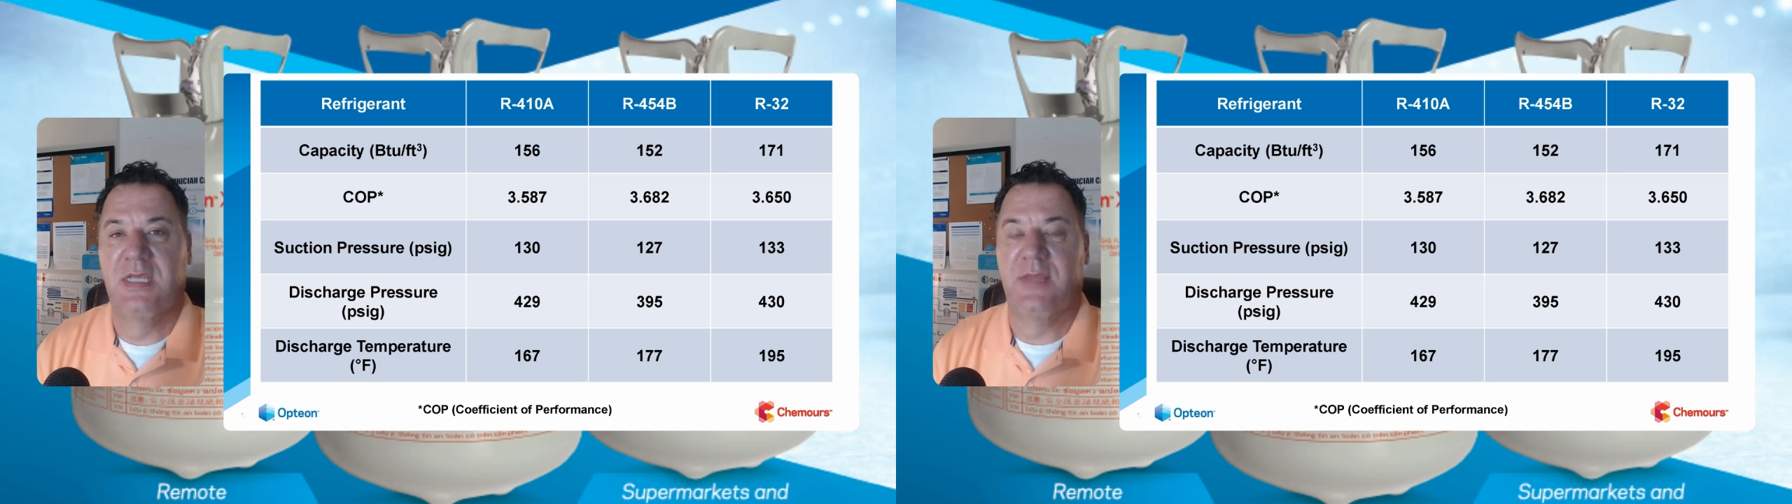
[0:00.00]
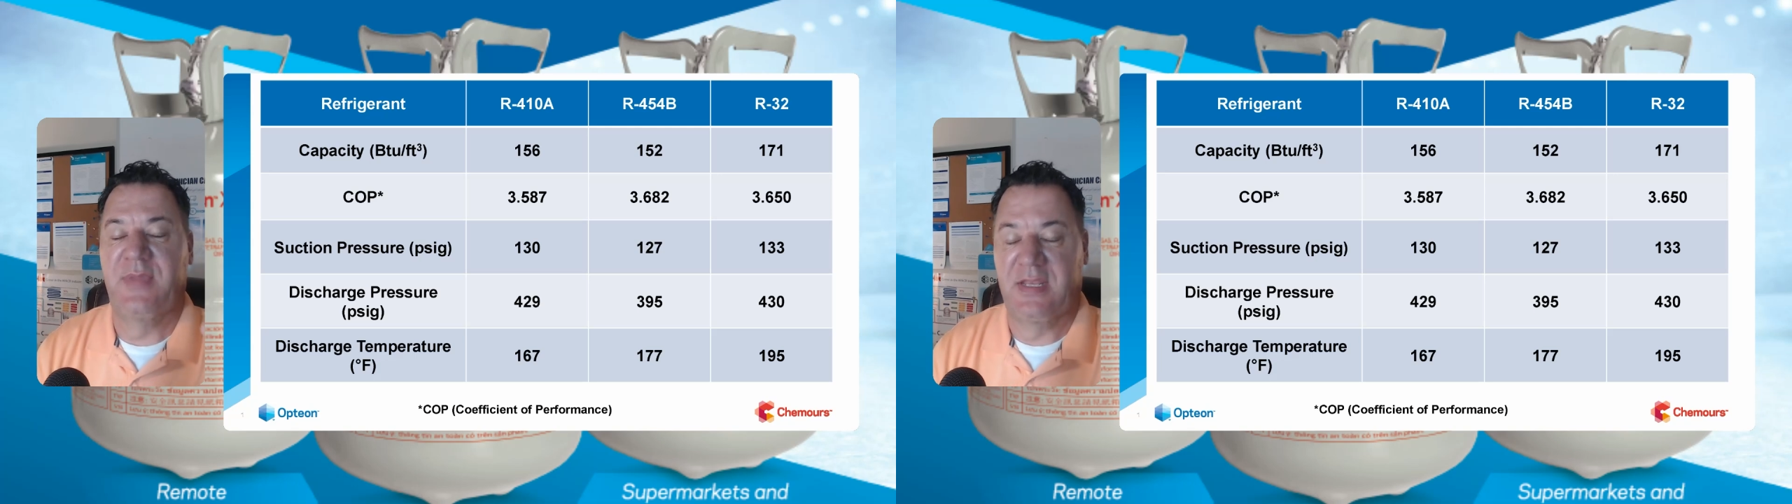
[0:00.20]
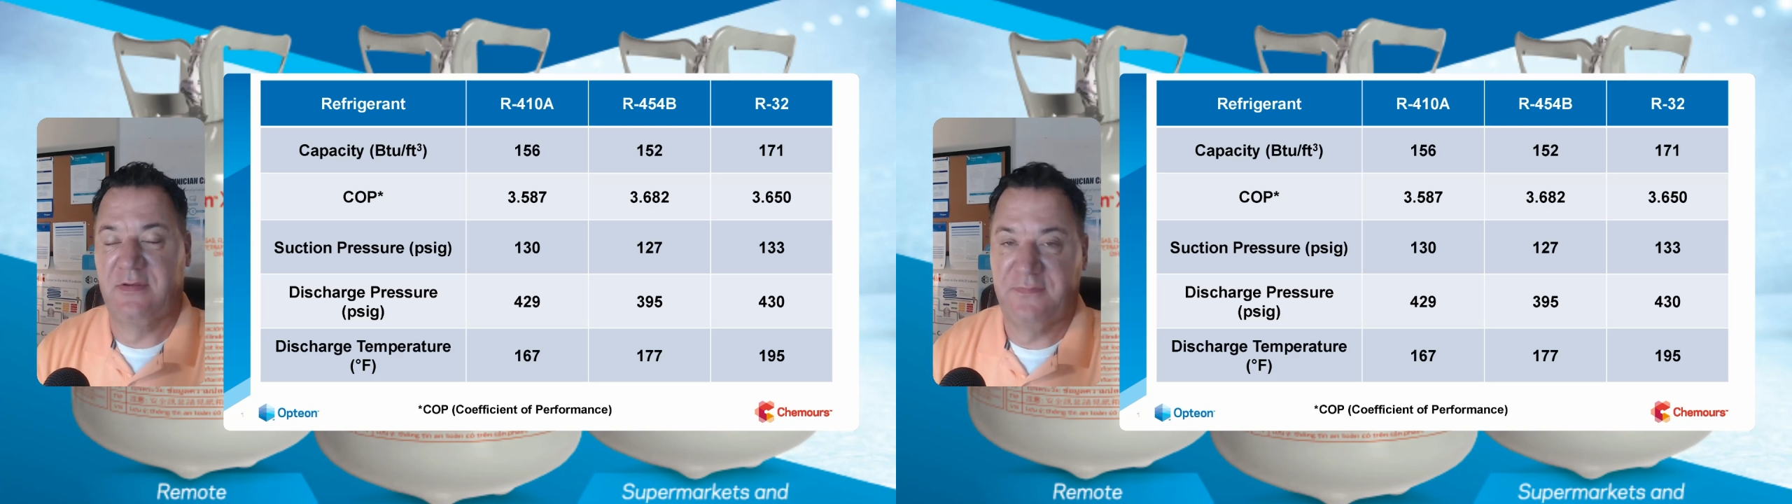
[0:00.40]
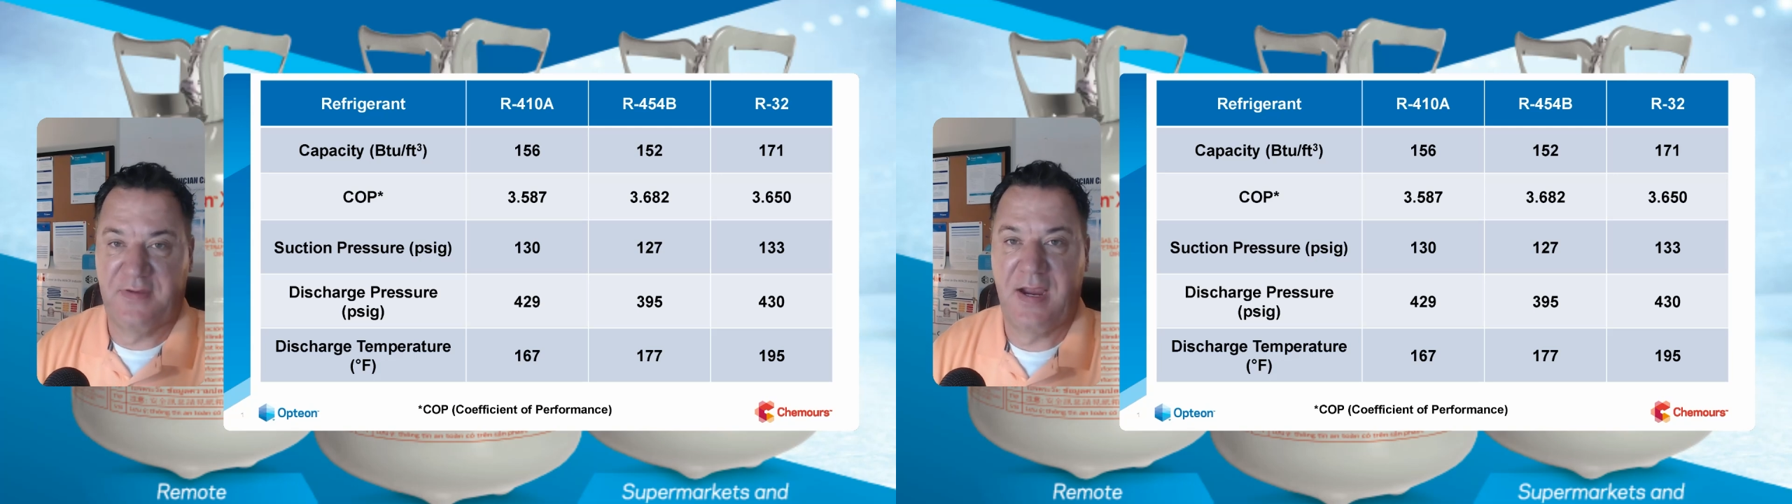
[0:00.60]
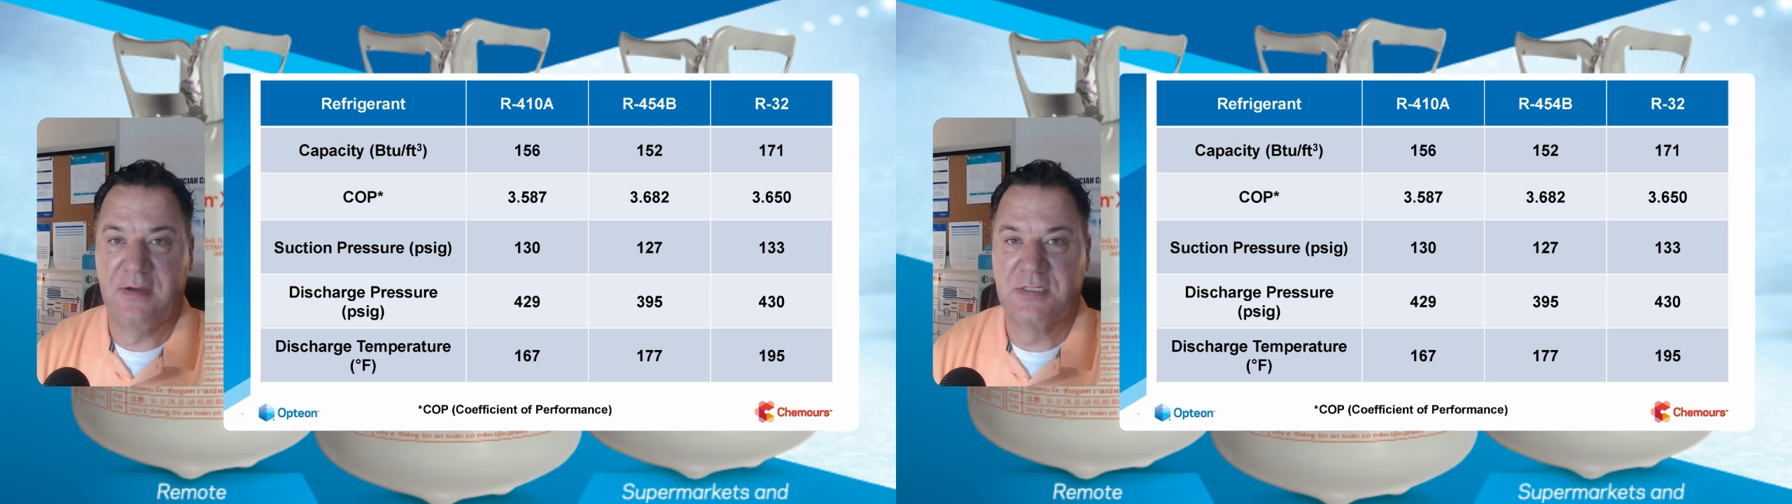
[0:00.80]
it made it a
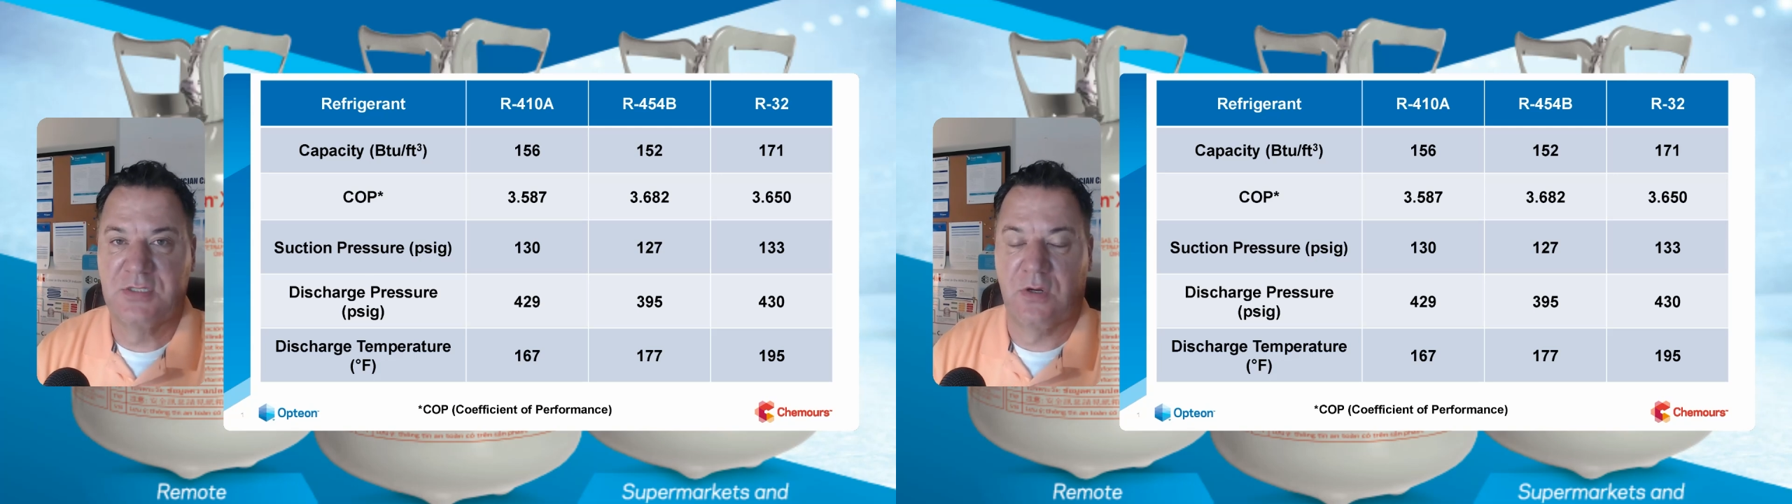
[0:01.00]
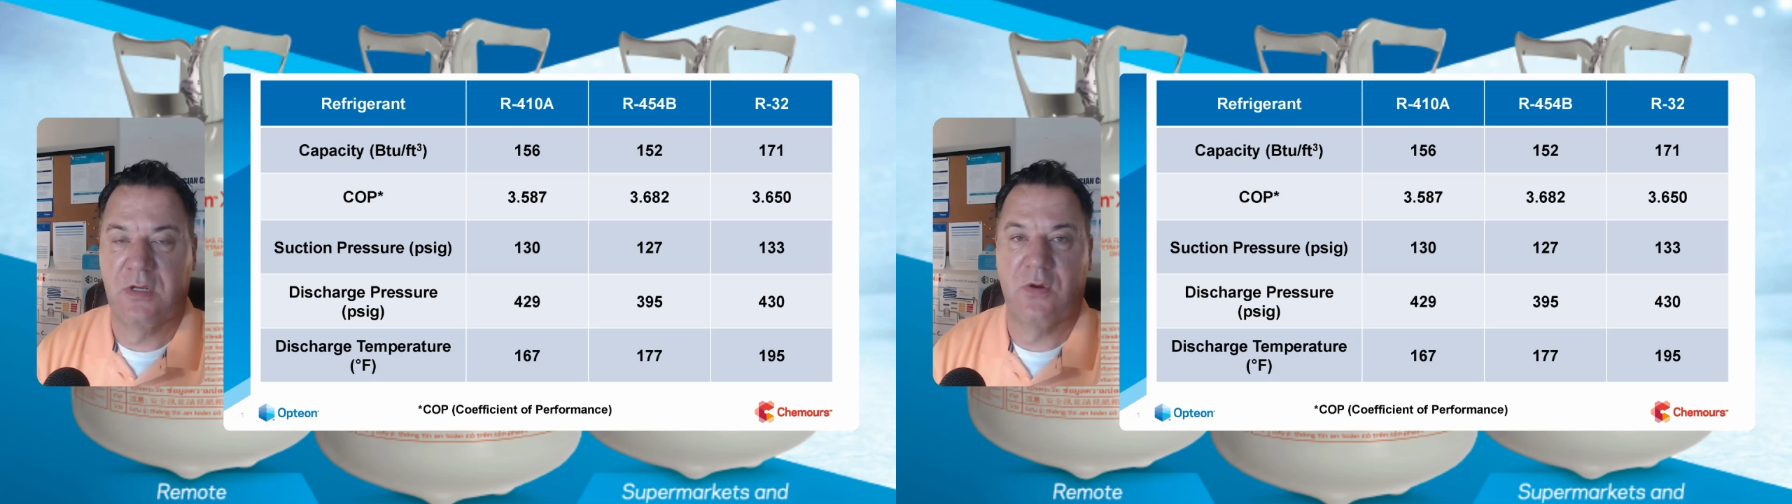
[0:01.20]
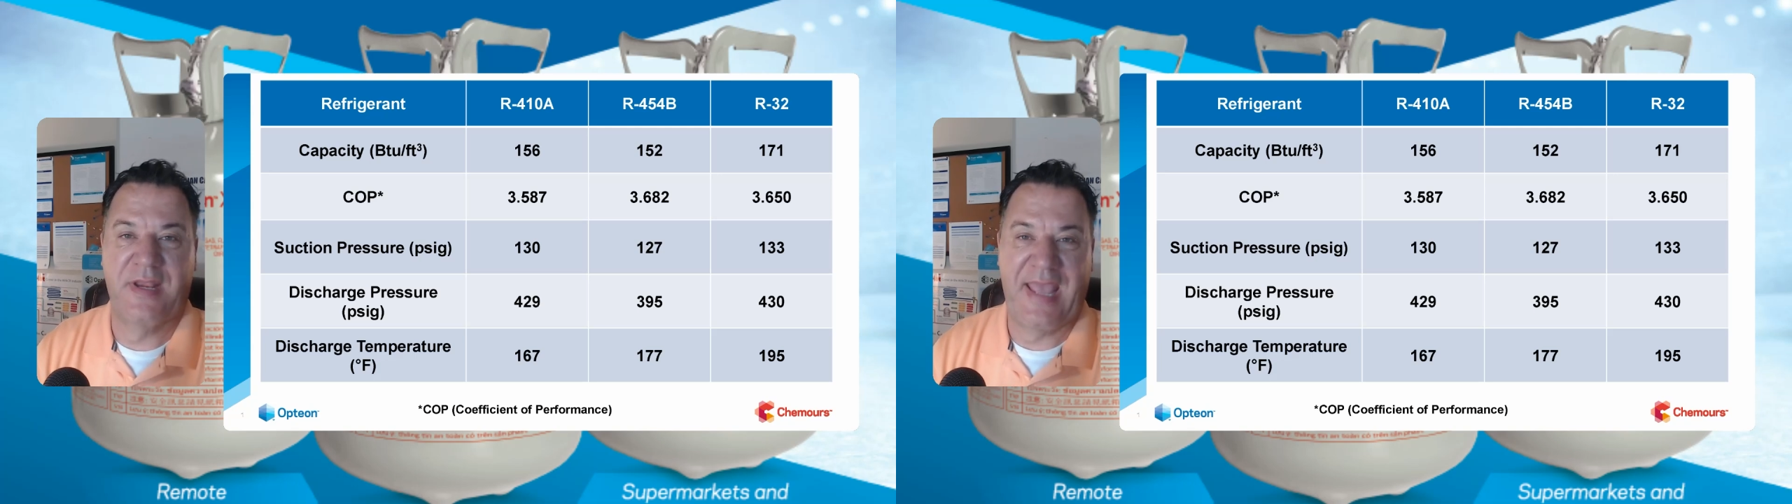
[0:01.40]
fire deterrent or an